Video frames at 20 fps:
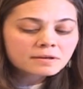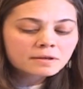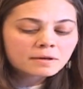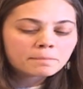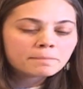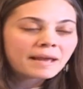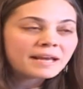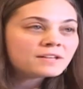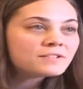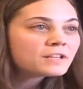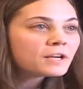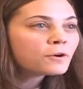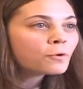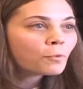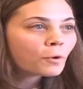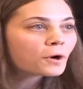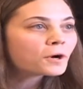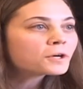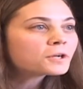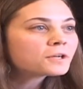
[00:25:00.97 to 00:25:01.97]
of the
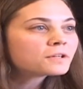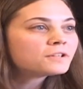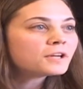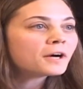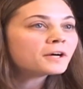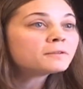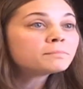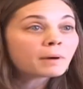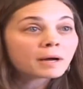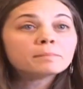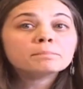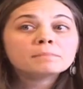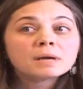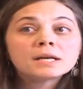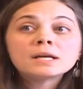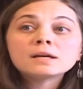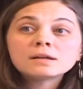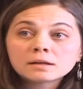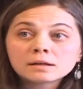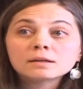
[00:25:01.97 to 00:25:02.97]
amazing work done by
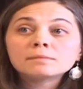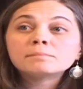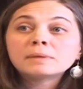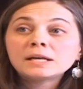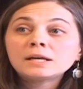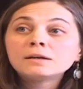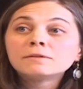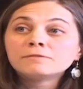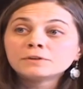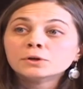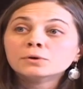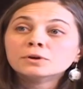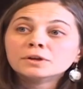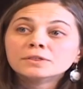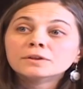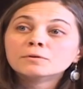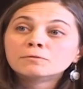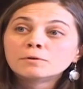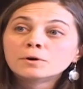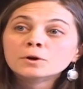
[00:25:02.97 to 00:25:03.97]
many of you
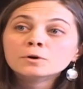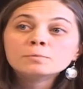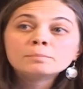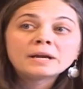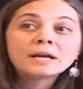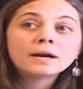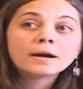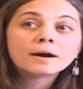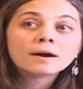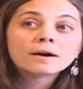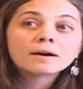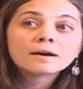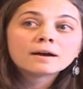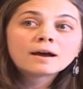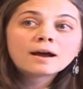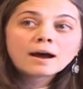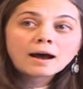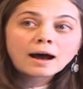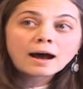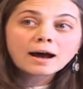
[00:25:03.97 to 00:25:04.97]
in the room here,
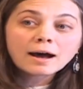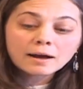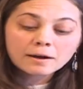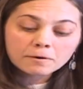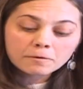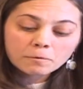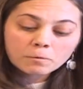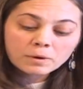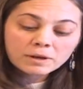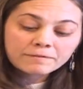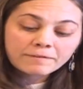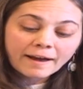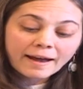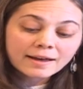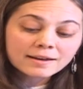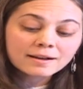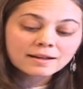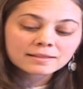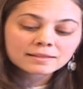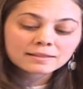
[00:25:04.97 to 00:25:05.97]
we've
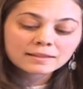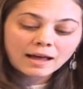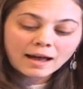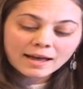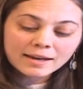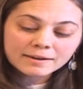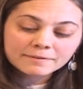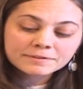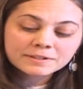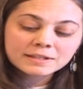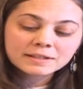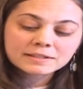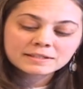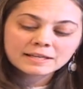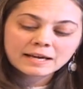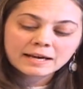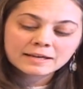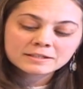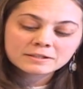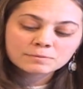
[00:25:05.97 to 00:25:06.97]
had a lot of
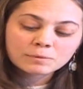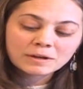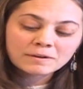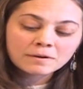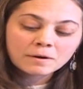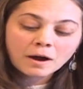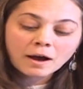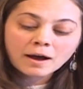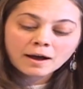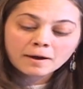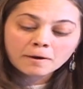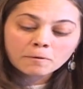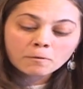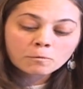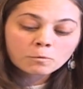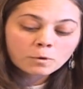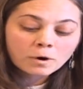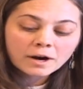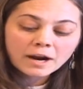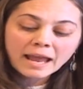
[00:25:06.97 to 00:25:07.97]
success. We
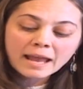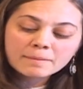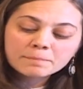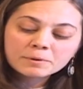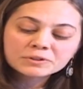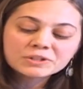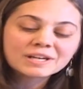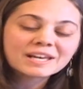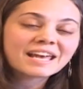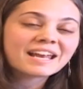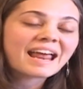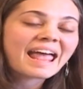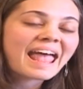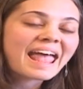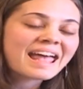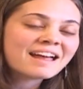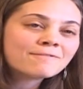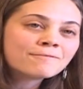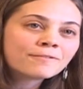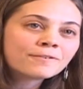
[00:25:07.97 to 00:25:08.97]
were able to get
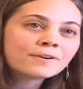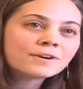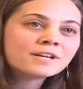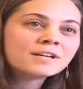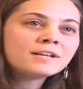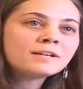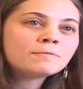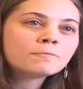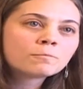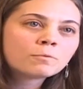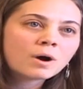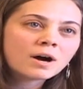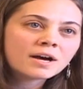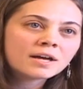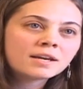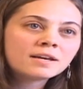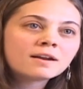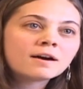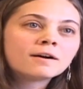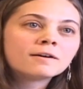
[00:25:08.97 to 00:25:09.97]
every
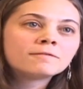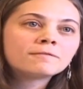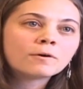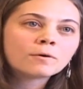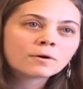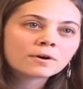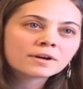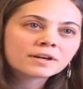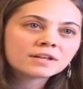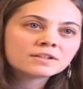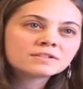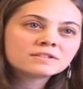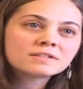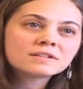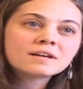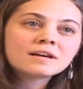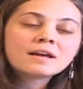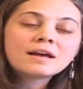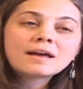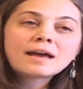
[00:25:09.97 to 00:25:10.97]
one of
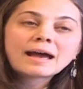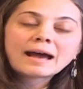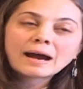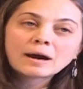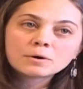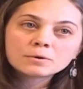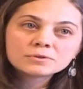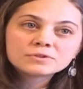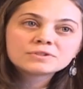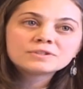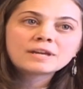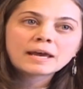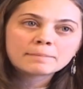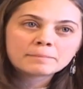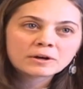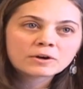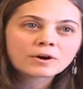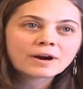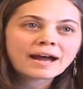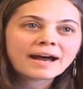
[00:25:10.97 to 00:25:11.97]
Oregon's House
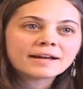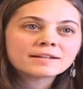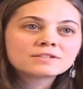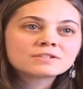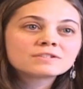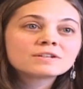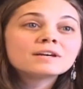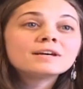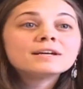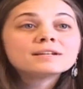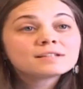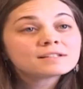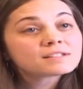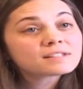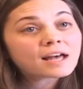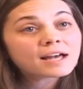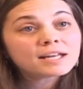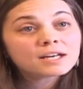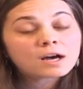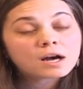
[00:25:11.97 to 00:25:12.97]
Democrats to
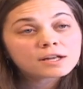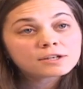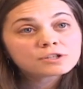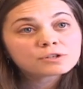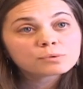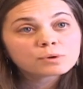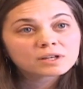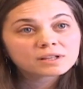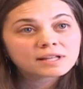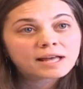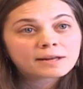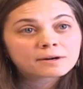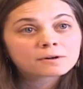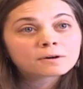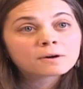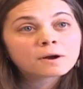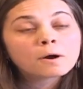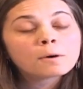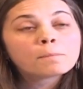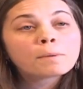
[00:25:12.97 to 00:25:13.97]
sign on to a
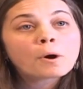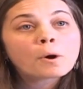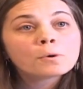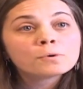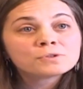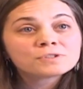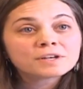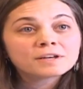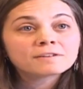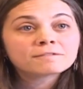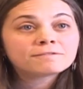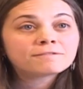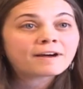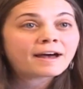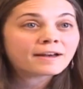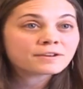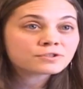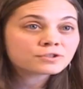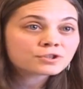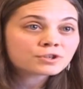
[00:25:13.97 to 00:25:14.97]
letter opposing
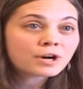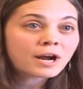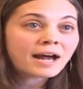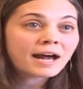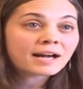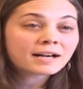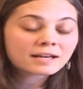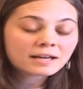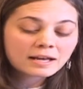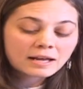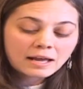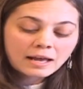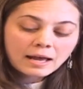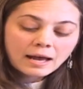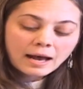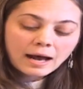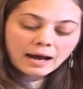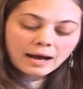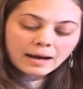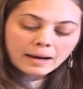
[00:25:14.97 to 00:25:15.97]
fast track.
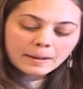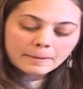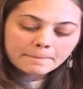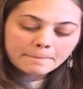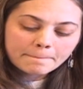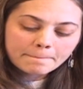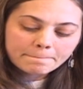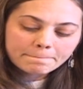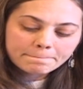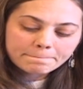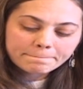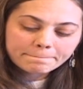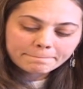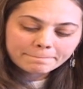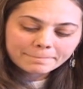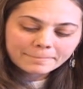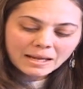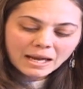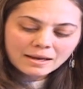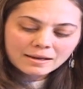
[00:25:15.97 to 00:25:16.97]

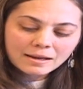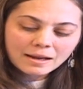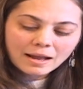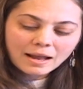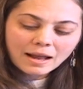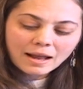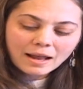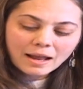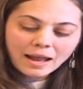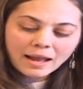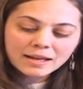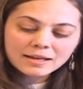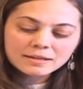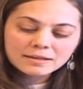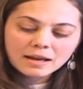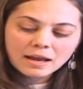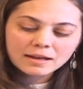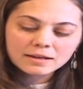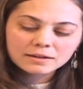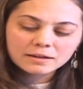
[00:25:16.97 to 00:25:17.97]

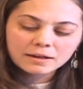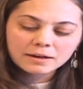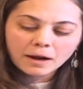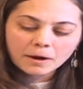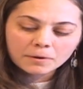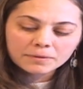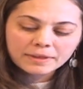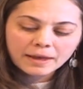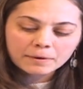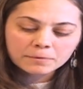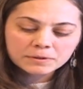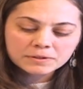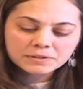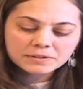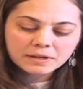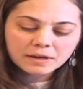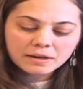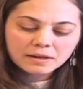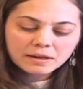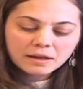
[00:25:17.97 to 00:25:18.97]
And you know,
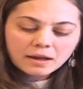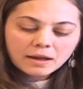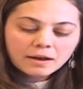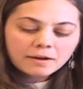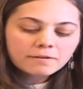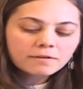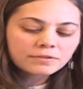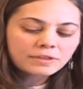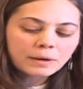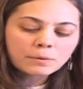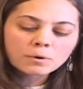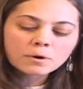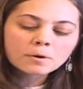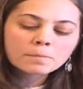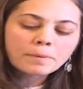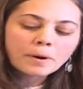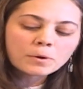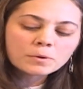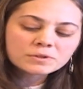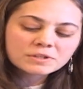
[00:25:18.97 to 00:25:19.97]
they were
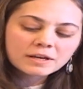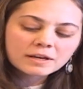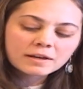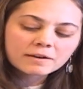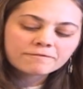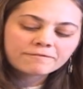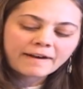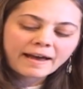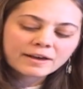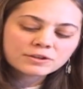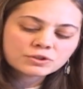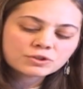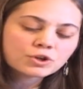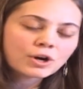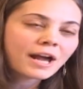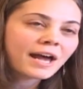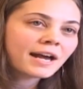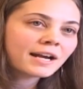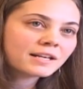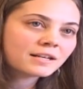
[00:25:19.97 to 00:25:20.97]
opposing fast
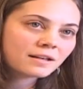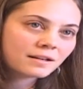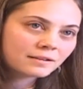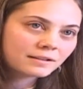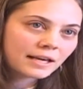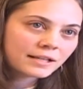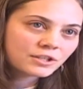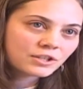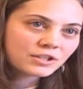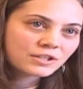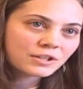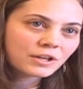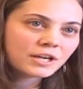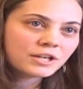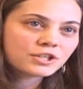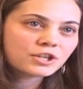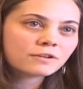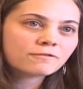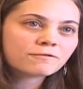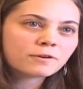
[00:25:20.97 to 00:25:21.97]
track
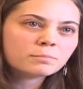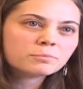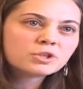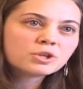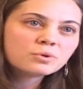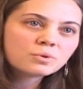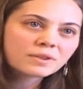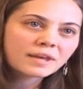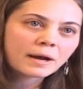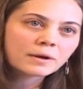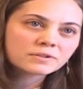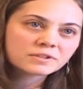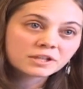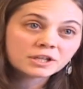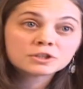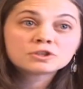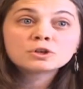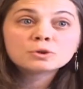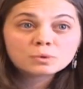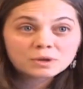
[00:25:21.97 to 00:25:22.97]
legislation from
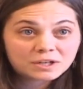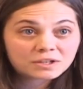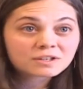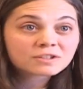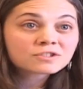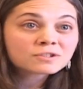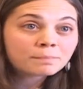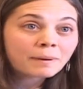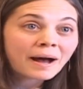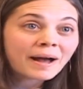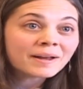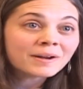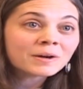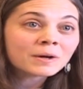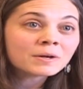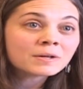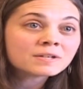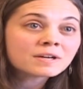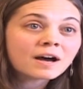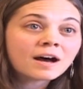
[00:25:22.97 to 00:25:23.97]
2002. It
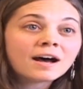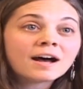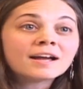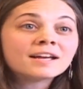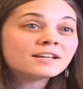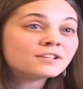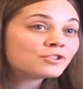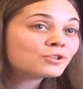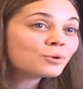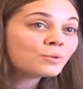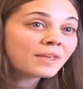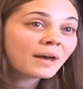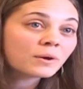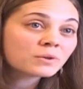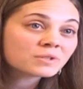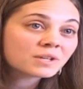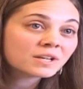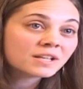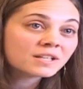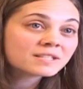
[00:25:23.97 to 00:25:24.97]
expired in
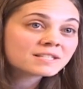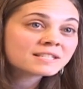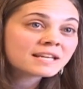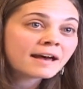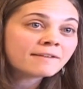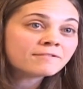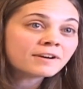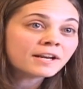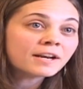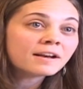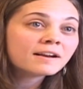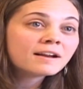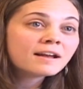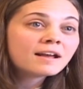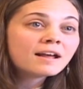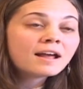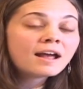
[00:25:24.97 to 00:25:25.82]
2007.